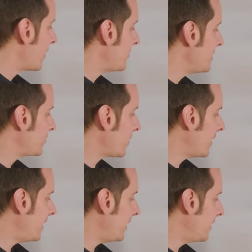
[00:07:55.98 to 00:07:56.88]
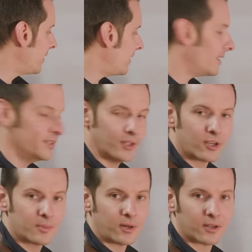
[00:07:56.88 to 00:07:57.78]
gonna be spraying uh,
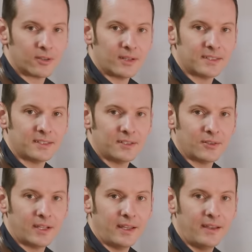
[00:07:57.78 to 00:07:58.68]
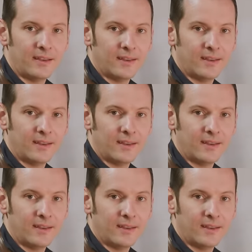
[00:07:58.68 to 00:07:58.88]
dark parkerizing gray.